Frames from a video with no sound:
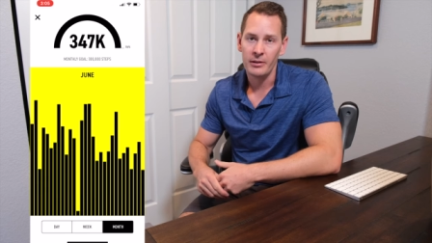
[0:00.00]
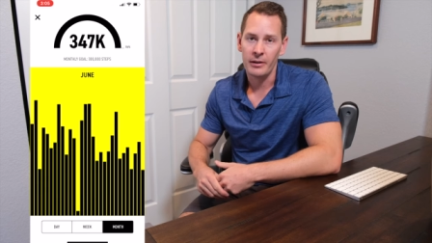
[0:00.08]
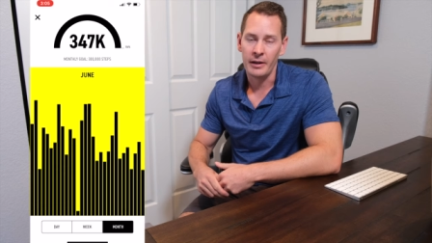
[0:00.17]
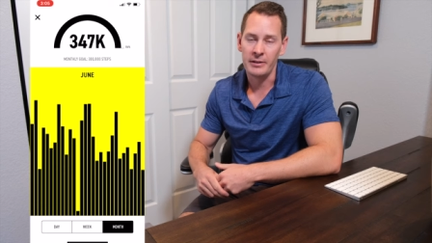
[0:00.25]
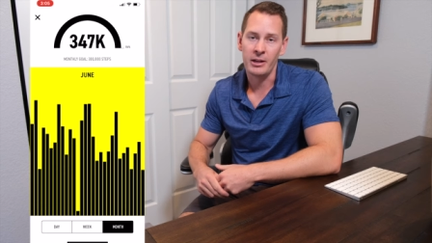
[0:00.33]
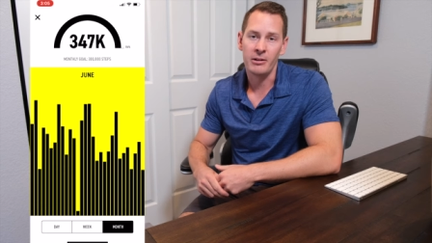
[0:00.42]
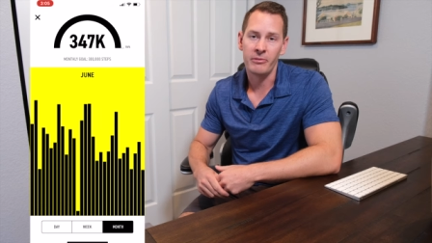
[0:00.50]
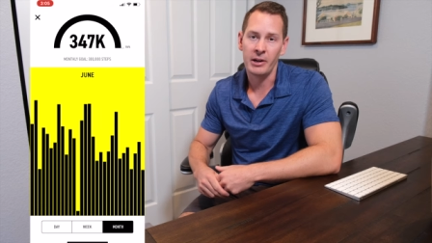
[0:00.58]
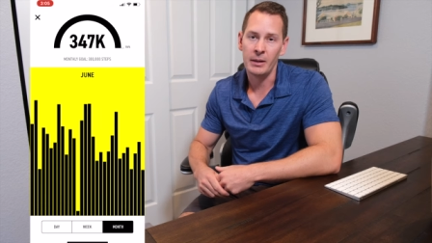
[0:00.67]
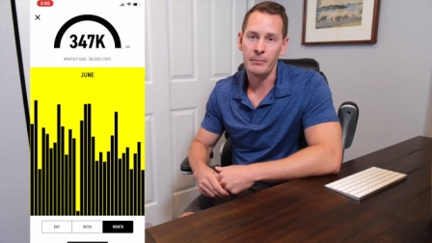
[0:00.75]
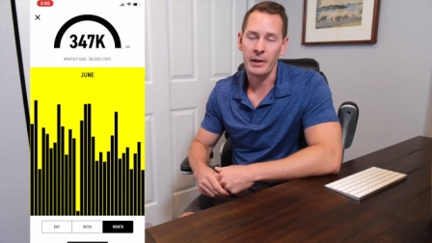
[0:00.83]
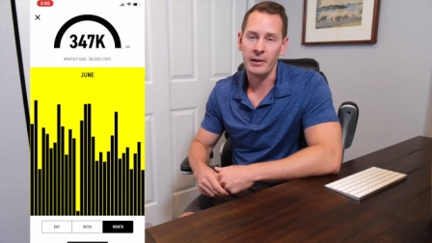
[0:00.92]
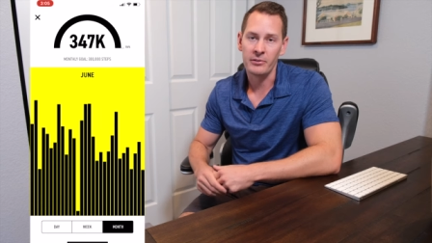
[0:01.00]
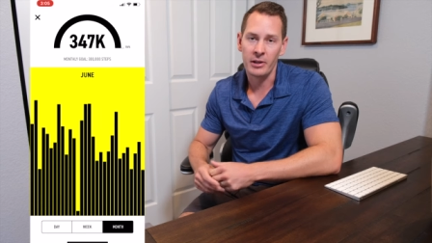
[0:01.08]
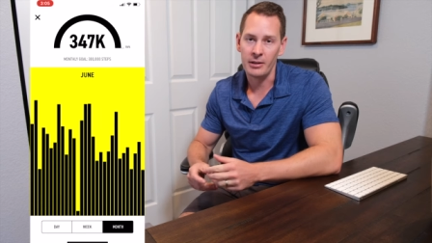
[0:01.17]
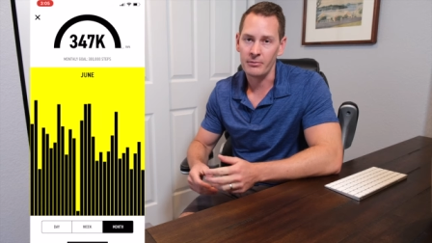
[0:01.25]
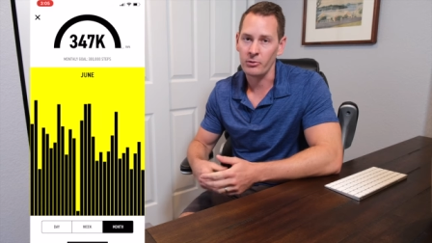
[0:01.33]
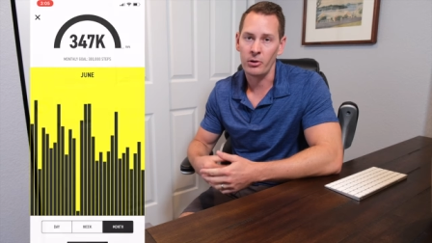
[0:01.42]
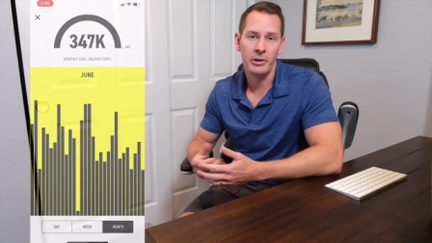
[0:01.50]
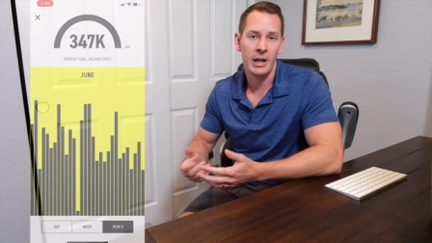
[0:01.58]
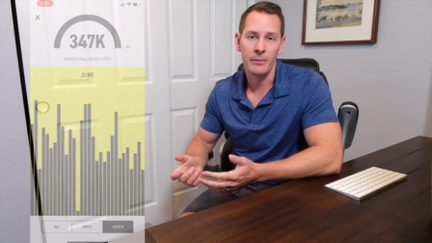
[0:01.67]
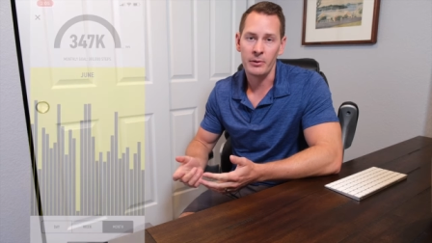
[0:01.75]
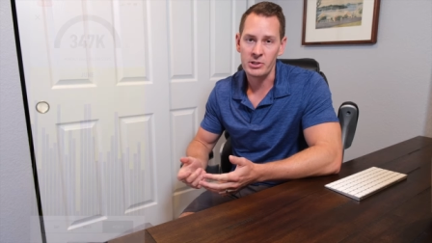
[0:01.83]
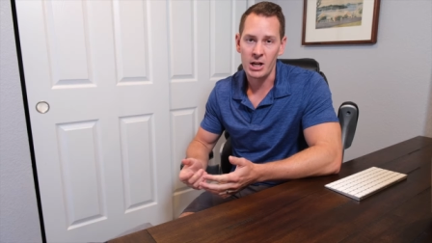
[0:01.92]
identify a baseline for on
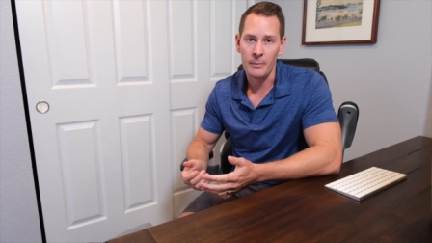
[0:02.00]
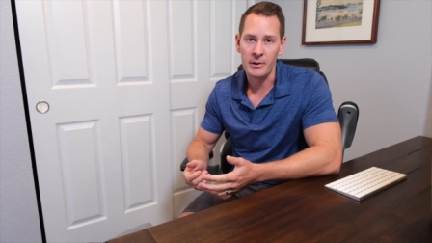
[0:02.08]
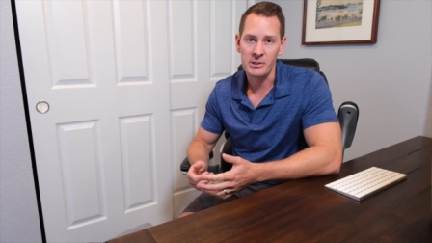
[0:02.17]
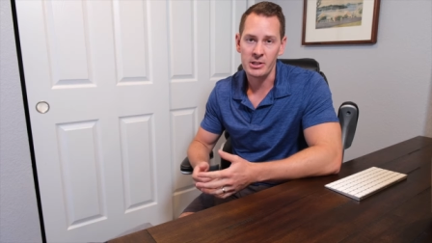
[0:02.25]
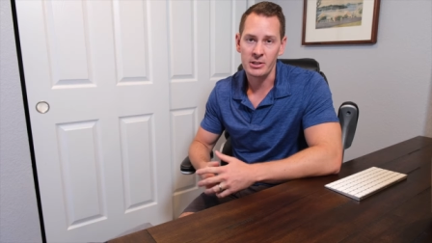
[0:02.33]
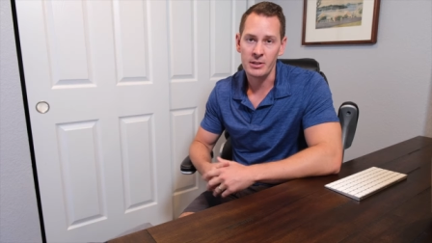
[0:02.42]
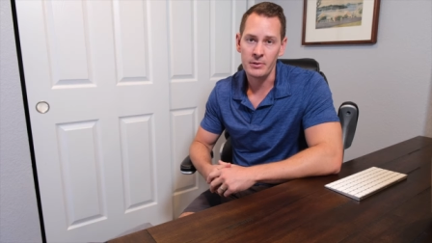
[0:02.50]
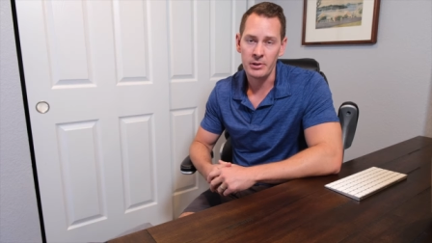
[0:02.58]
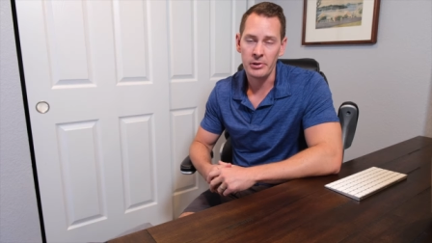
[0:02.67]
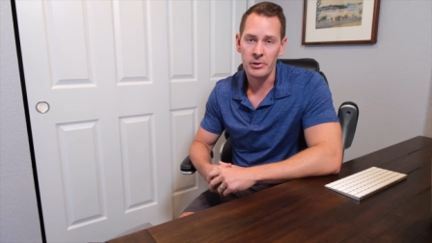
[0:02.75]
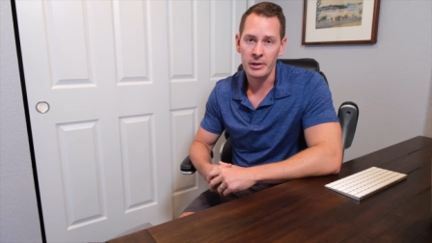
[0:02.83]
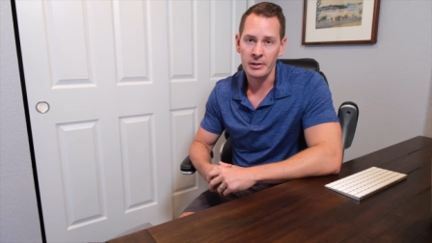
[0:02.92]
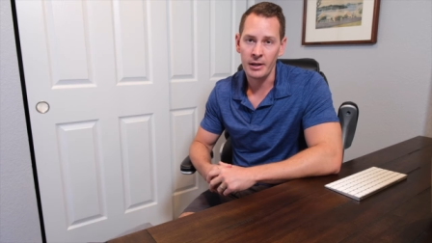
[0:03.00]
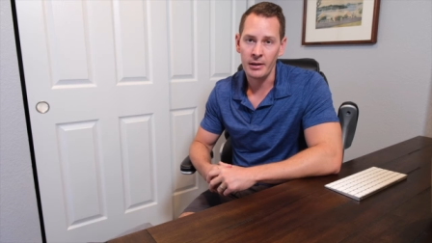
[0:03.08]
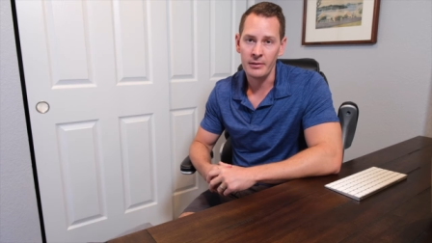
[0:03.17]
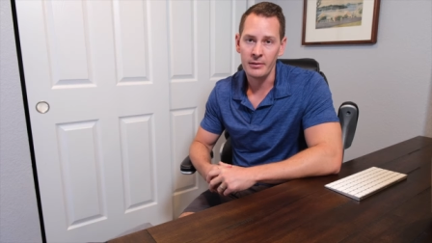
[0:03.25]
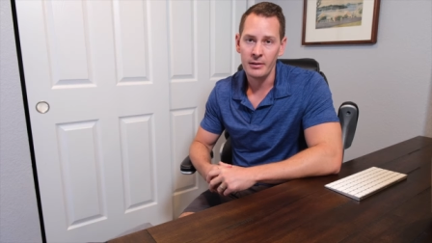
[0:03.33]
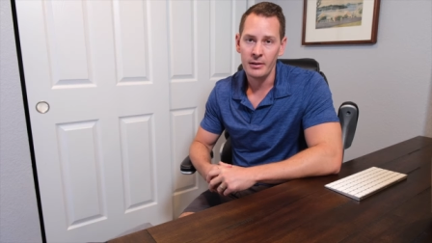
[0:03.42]
average how much activity do they get.